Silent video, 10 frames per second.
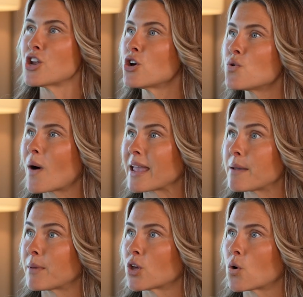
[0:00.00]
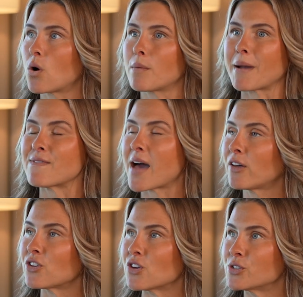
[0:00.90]
know who I am at the core, my
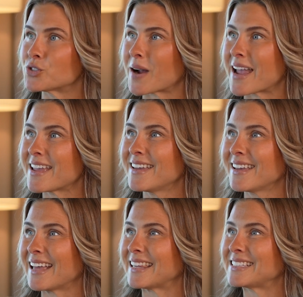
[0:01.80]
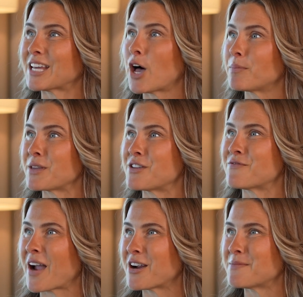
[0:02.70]
values, right? I like to help the
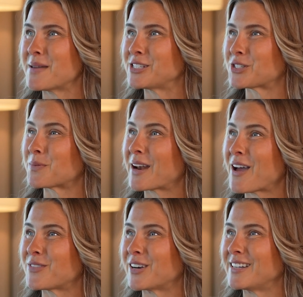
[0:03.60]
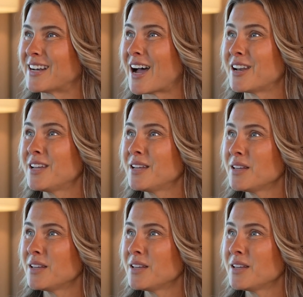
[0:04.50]
environment or whatever, and not,